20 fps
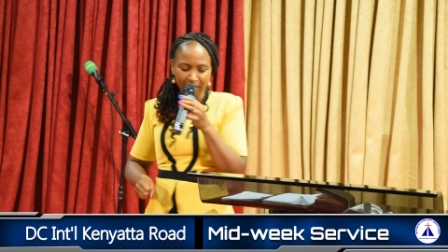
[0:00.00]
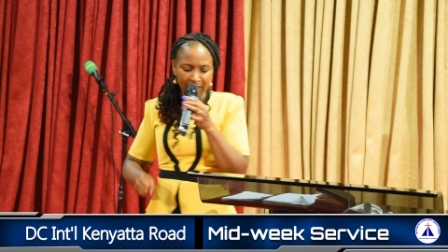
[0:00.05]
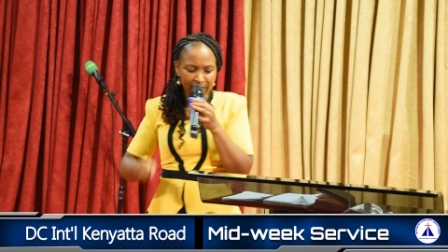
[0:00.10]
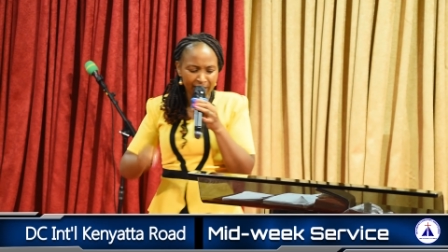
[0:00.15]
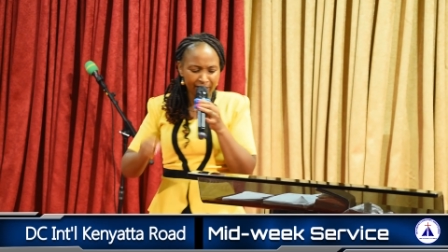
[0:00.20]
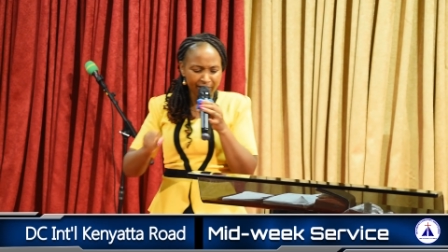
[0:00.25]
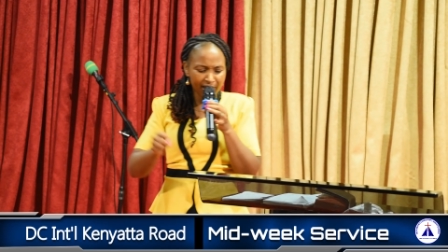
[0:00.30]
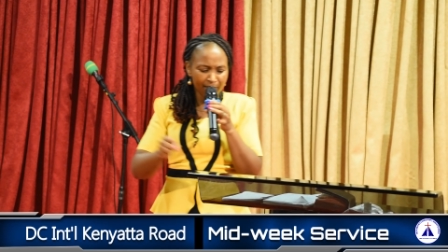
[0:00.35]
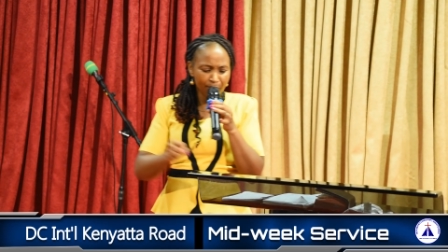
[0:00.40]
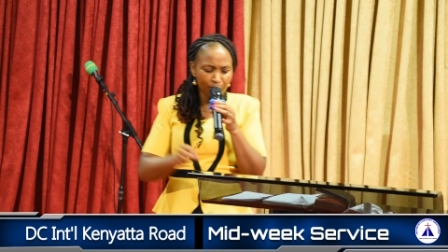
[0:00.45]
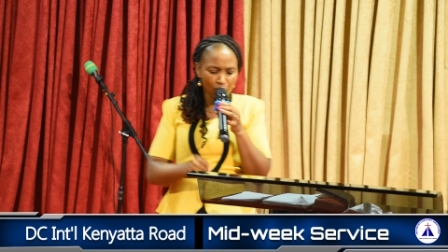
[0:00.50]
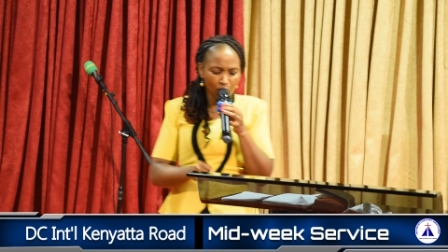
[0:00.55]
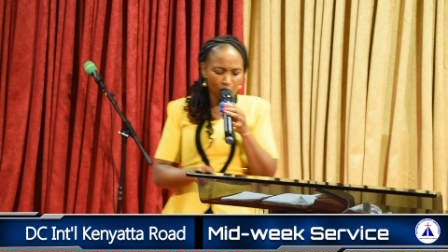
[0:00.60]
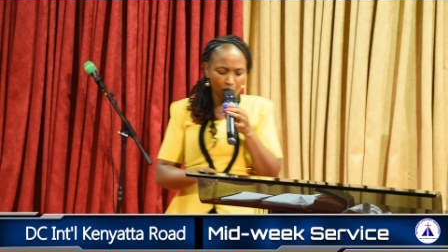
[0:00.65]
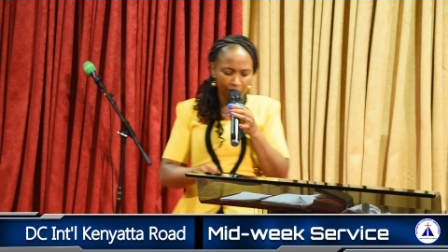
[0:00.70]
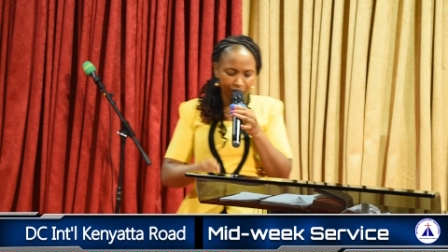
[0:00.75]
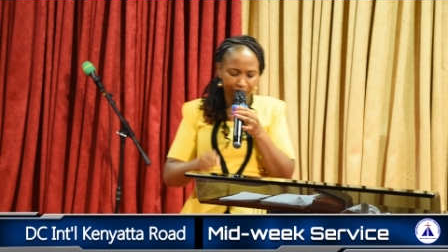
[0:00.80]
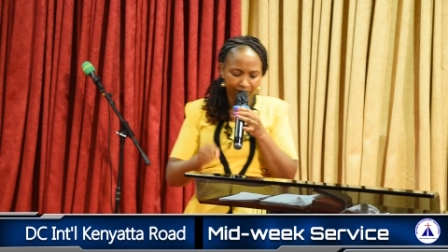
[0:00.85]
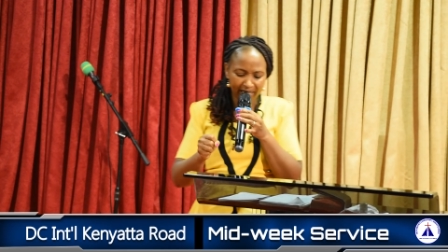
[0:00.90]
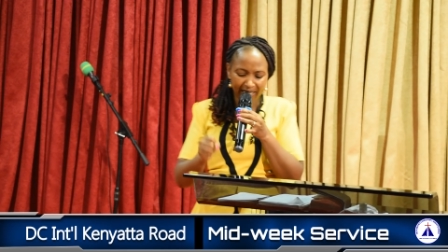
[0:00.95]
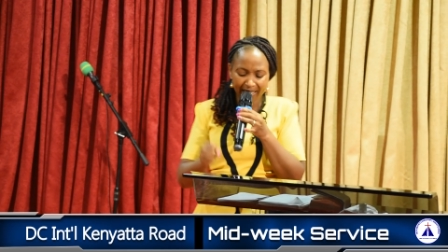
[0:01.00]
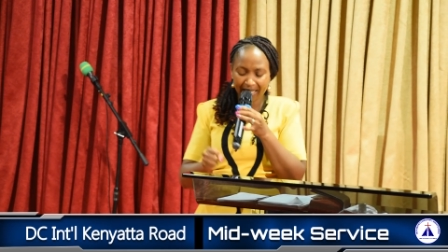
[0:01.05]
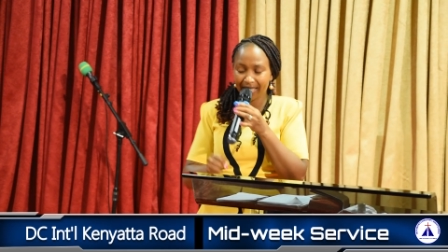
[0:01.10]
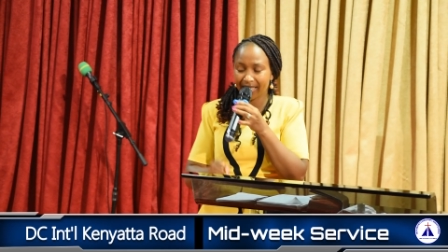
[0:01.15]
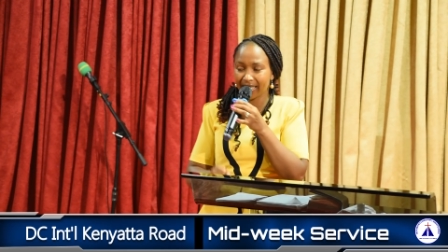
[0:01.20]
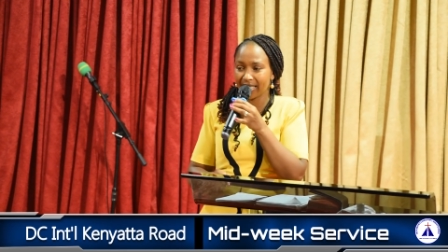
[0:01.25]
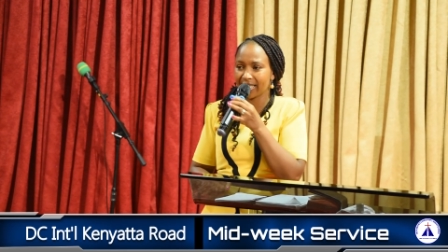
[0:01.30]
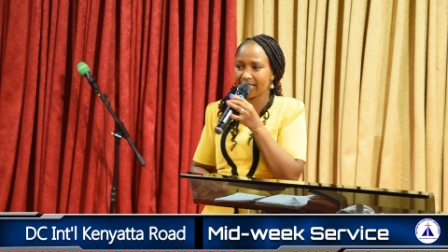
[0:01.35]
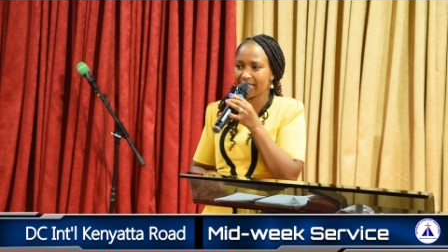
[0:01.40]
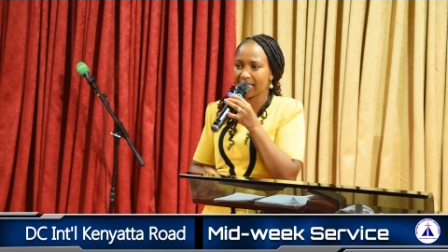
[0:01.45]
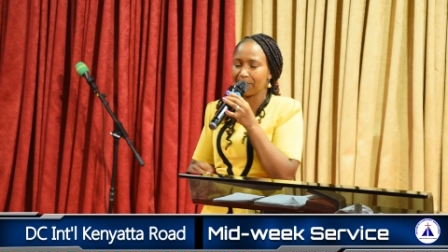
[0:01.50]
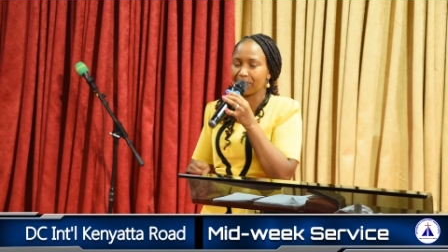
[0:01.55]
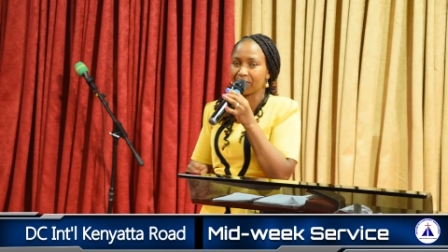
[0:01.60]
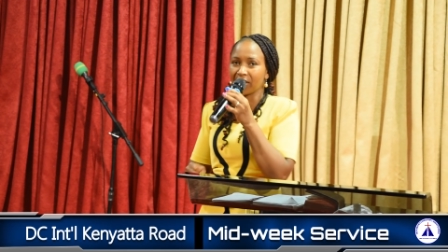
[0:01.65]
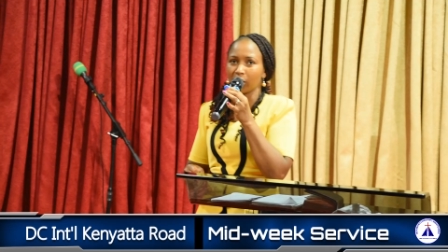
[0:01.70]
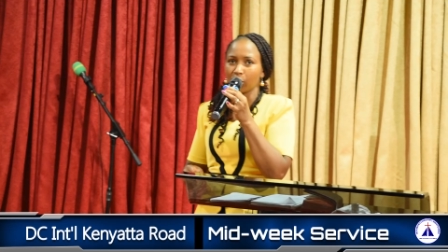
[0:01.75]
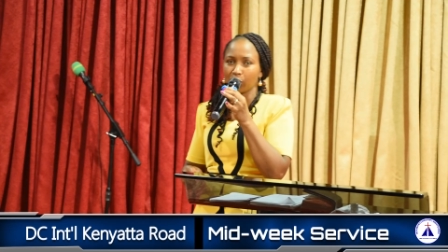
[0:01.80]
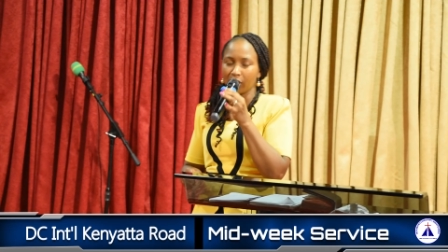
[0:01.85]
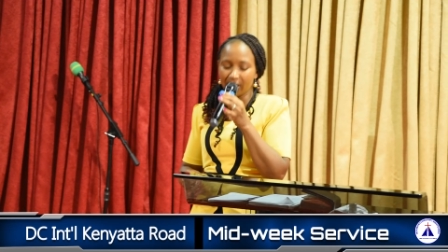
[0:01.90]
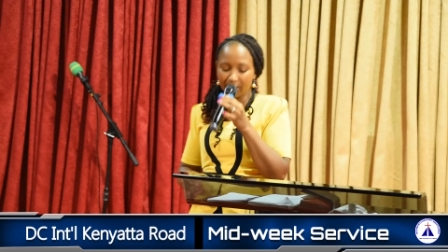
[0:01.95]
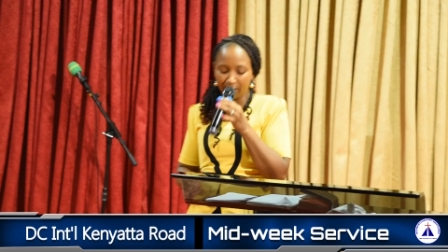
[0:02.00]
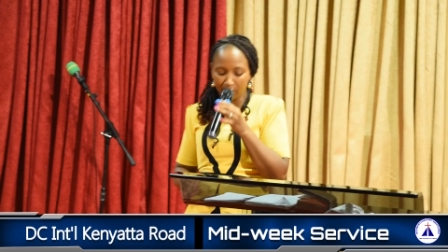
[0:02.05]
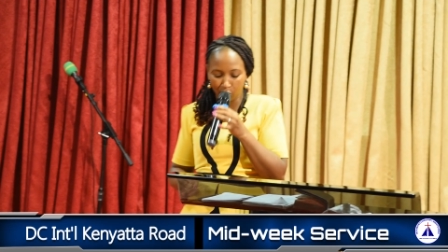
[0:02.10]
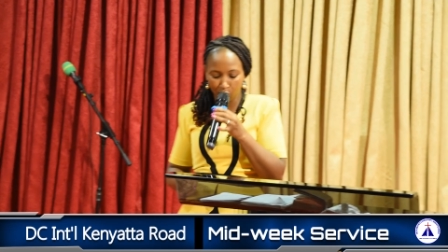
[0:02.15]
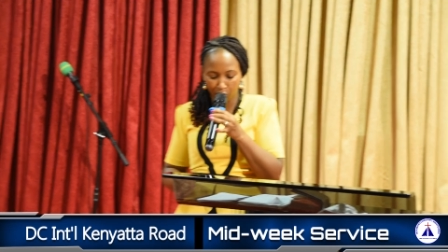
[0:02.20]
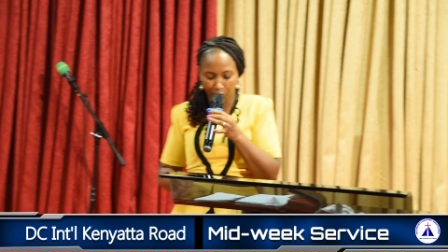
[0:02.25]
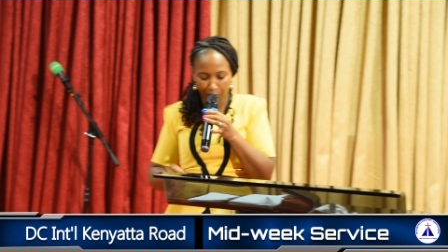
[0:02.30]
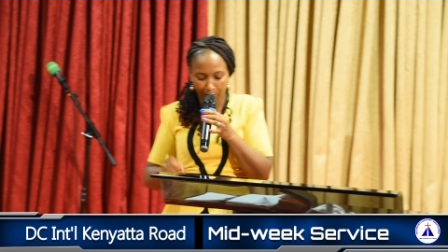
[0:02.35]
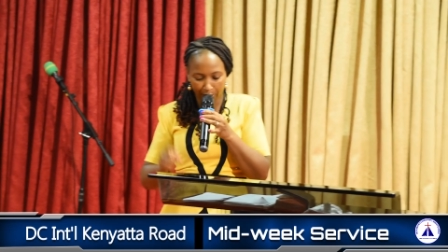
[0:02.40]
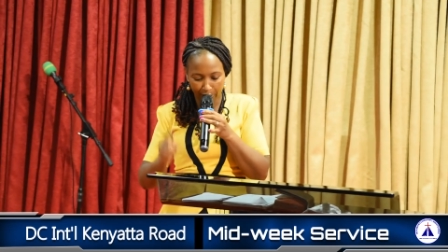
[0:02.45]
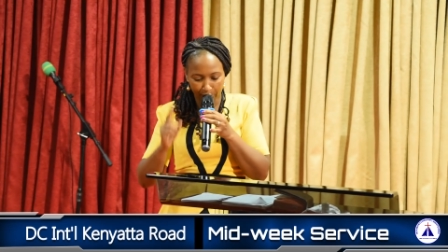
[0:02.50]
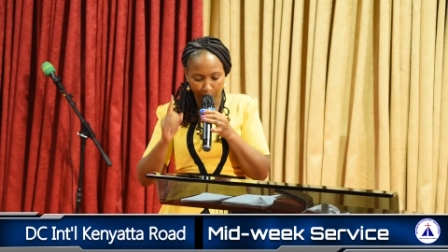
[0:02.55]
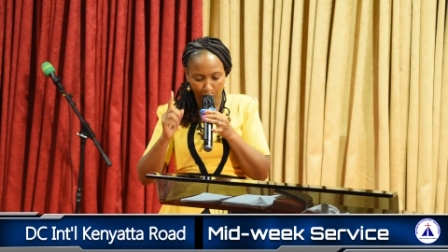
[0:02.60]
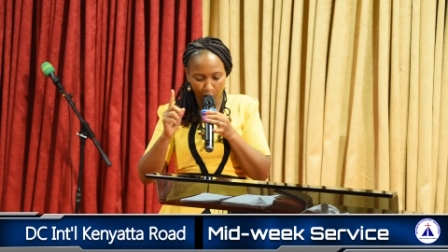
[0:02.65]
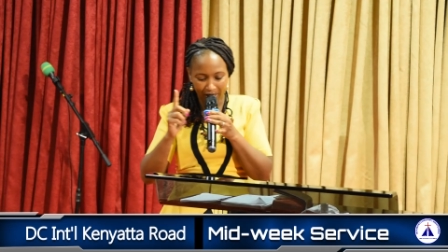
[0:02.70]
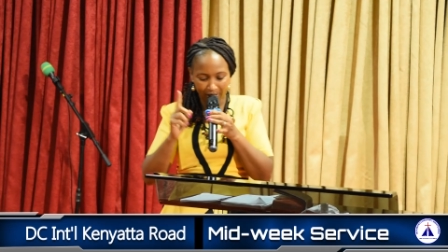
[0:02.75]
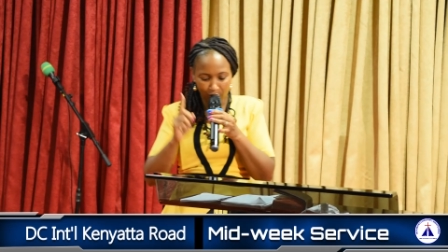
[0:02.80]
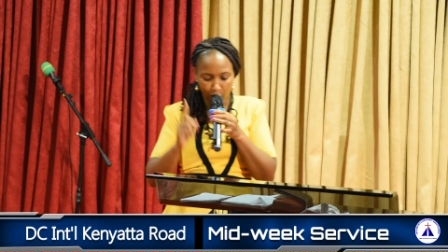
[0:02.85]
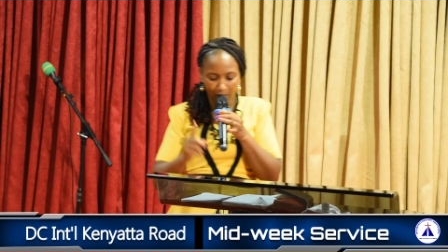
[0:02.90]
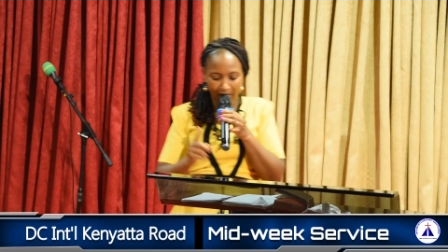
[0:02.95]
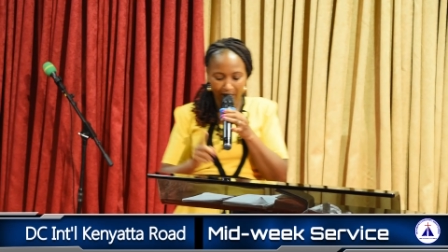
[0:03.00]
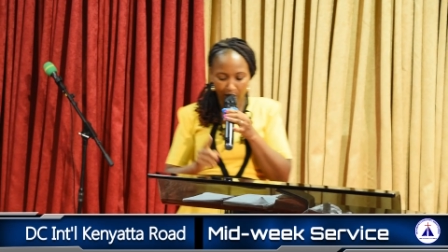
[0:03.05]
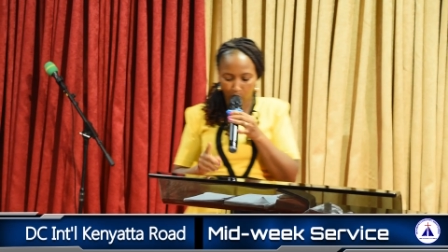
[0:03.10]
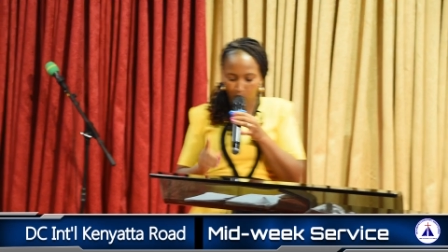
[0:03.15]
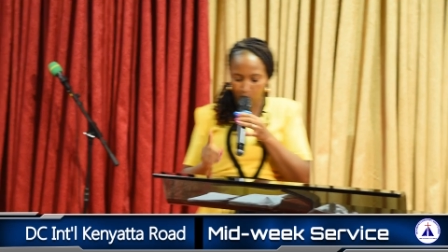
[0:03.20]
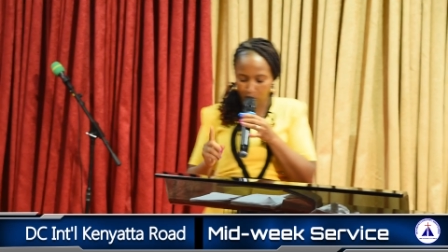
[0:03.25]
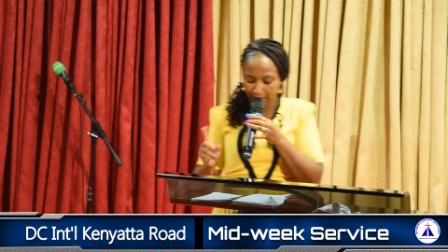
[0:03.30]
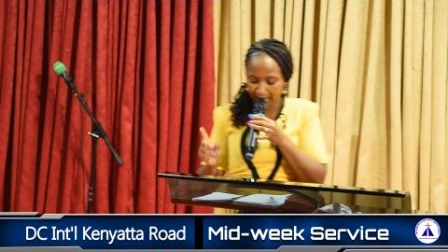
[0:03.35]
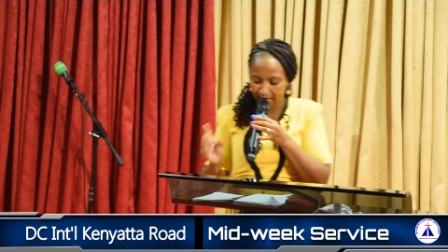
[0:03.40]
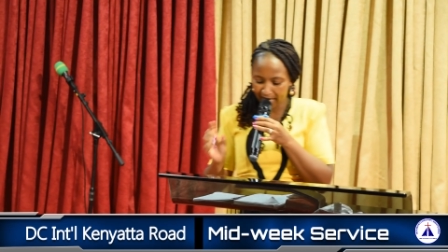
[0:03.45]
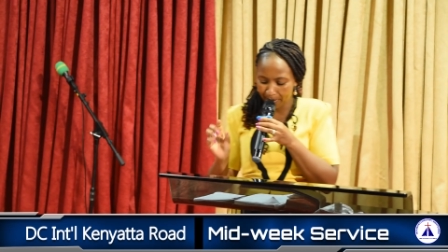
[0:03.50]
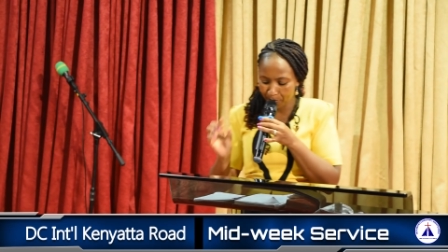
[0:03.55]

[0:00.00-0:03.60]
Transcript: in the book of Genesis, chapter 22, from verse 1 to 9.